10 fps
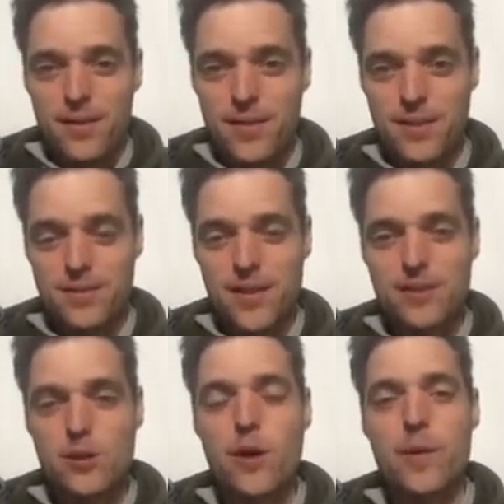let's,
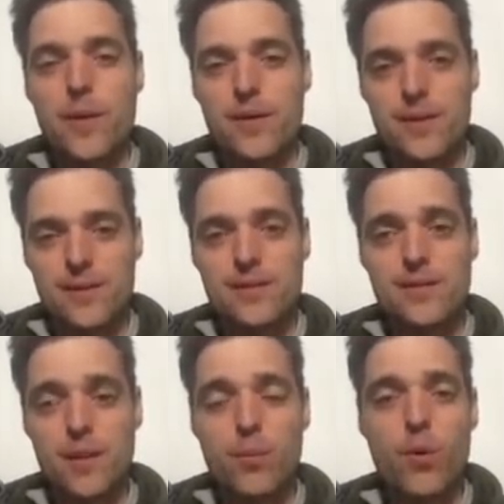let's talk about this. This
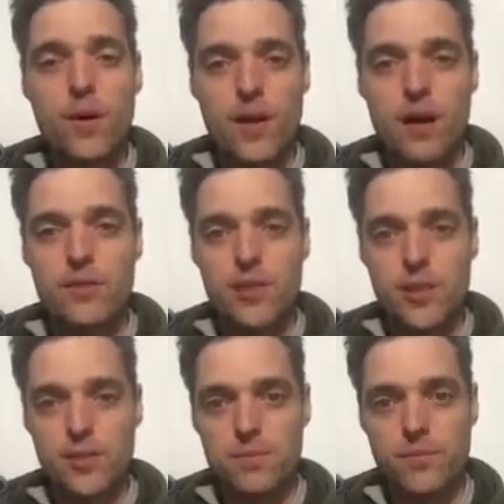is an important
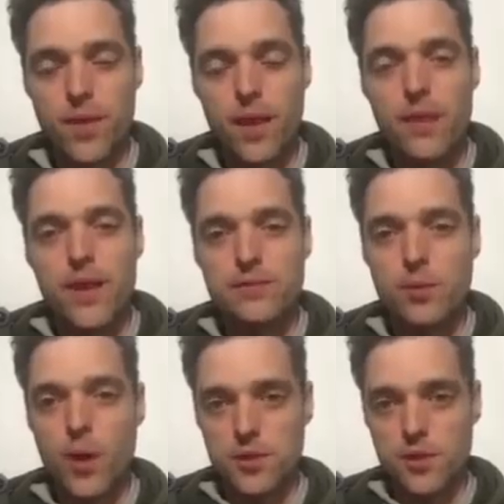conversation. Thanks for
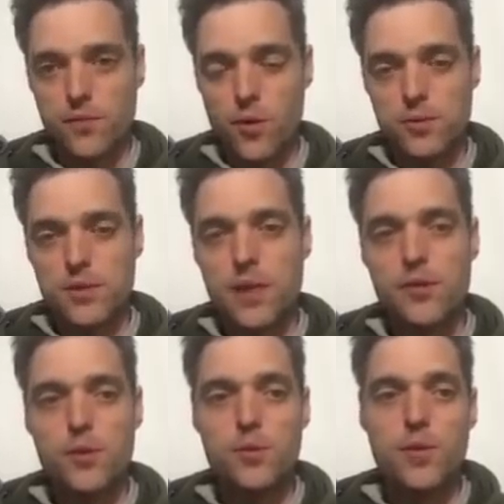watching, folks. If
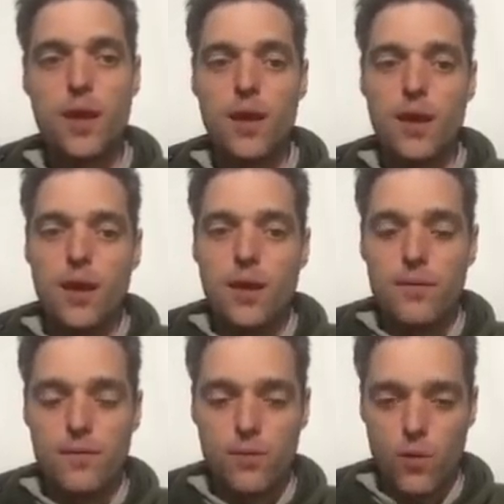you
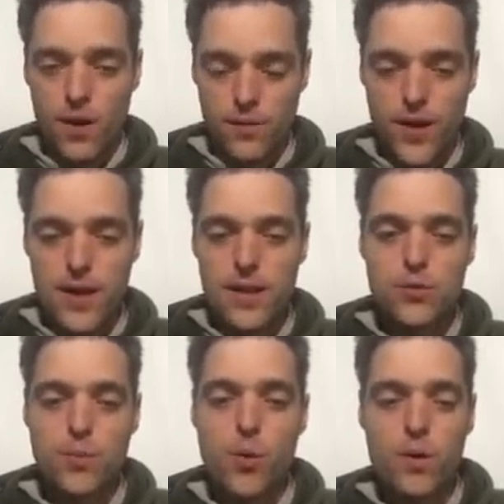want to find
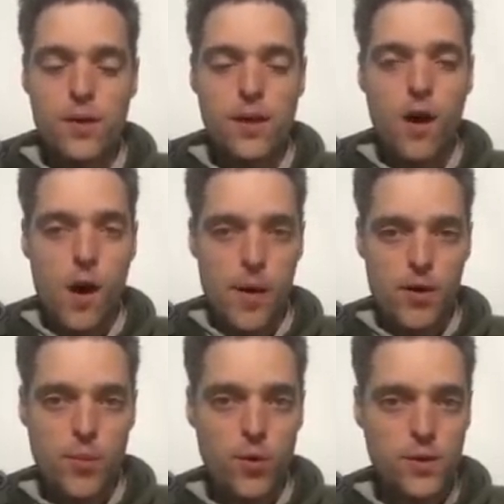this report and all my
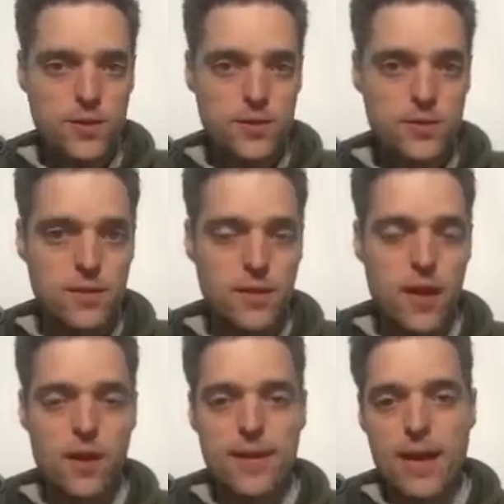reports, they
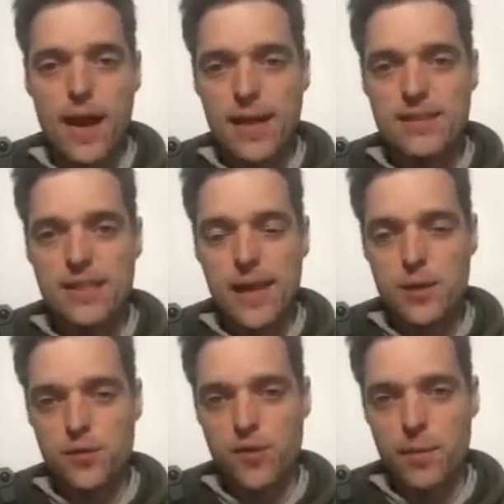are at ice
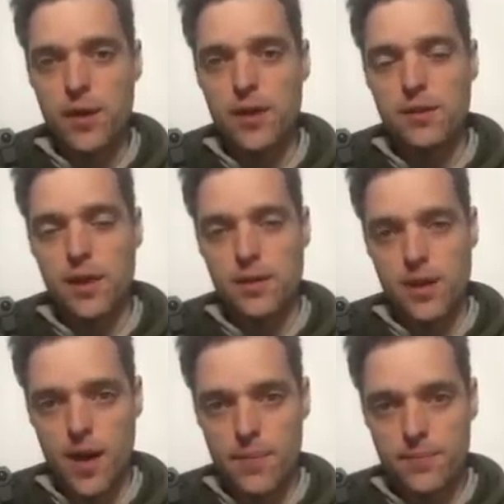age farmer dot
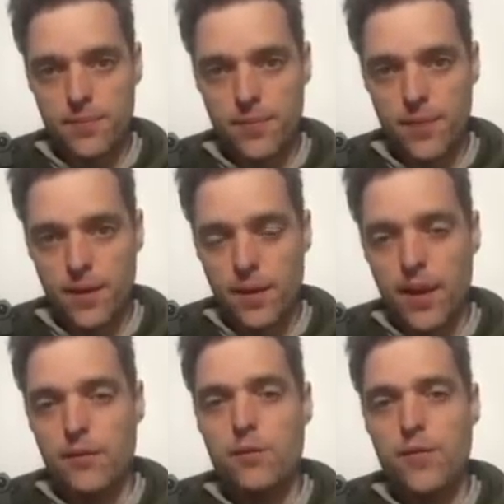com.
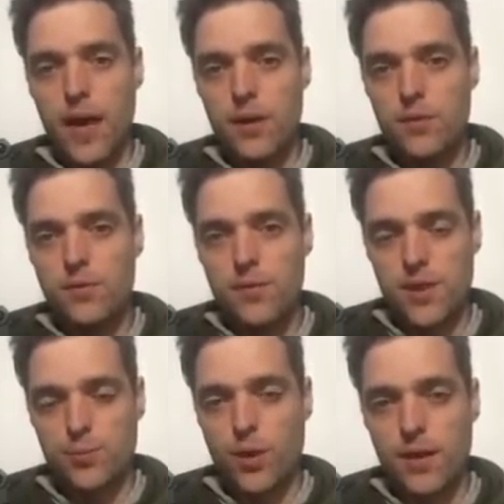If you value
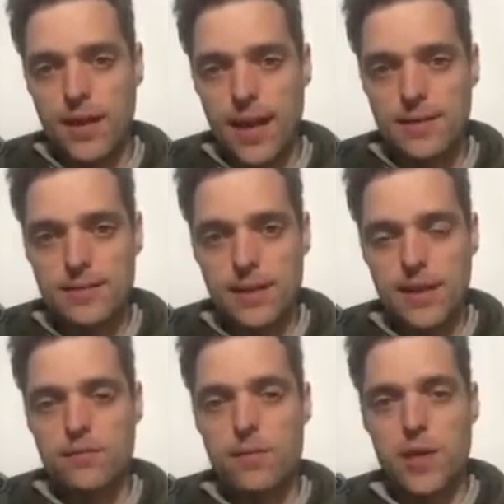this broadcast and the
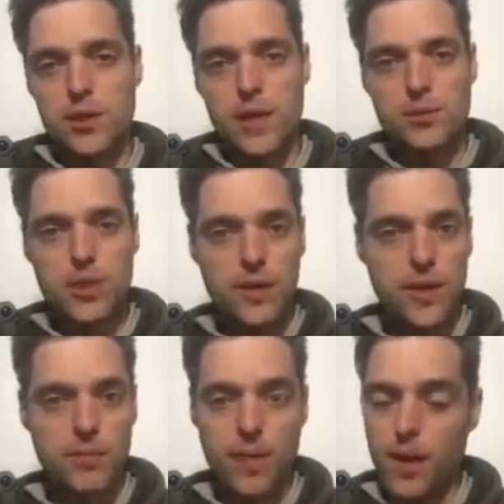information I'm
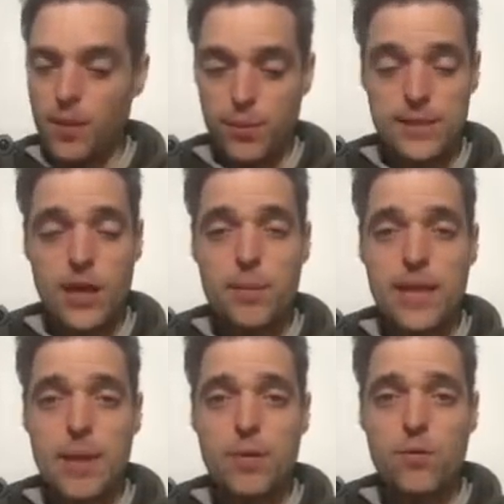sharing, please help me
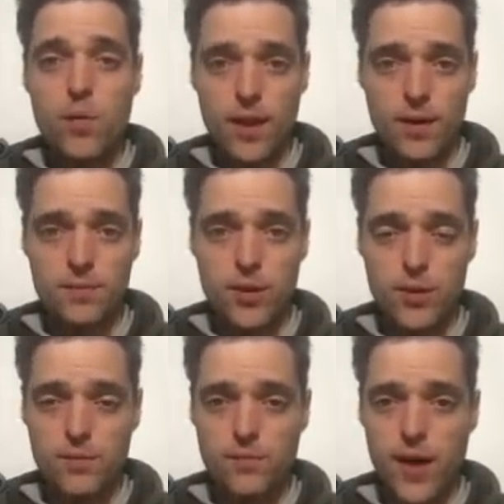keep it running. You
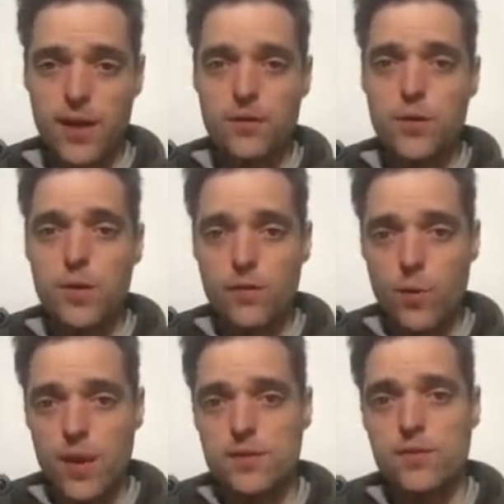can find a few different
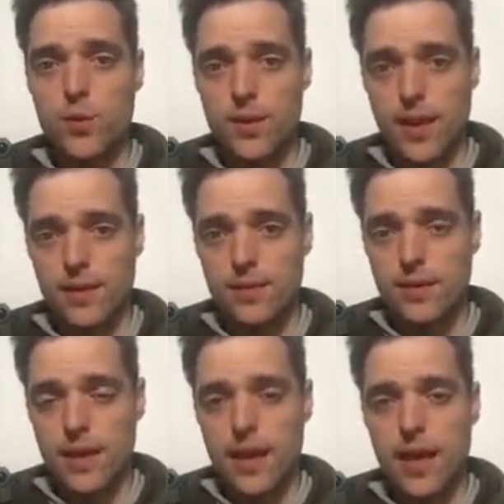ways of doing that
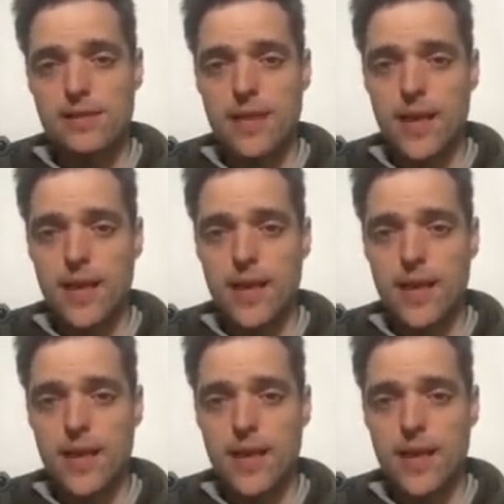at ice